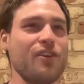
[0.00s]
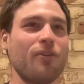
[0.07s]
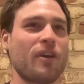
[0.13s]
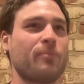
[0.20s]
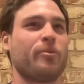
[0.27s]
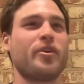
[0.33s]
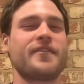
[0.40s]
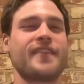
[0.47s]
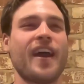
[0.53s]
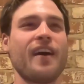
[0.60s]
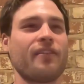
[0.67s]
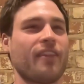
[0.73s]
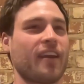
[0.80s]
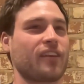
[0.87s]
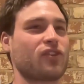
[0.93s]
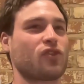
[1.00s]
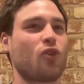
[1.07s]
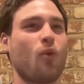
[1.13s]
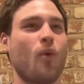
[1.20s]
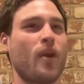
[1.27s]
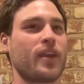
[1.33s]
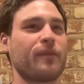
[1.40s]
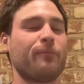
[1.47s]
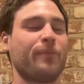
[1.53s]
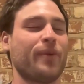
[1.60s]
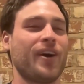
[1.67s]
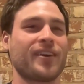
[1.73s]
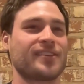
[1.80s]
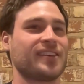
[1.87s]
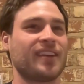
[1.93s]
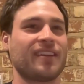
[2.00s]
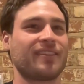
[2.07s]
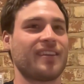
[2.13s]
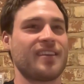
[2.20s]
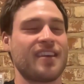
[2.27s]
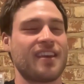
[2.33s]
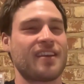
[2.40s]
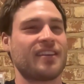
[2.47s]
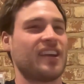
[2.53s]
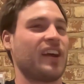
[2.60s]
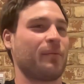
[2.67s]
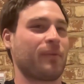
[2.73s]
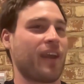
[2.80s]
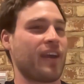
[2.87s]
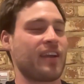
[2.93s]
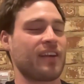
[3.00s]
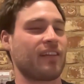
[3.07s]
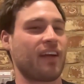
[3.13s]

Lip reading: only put down like $20, and I think he ended up getting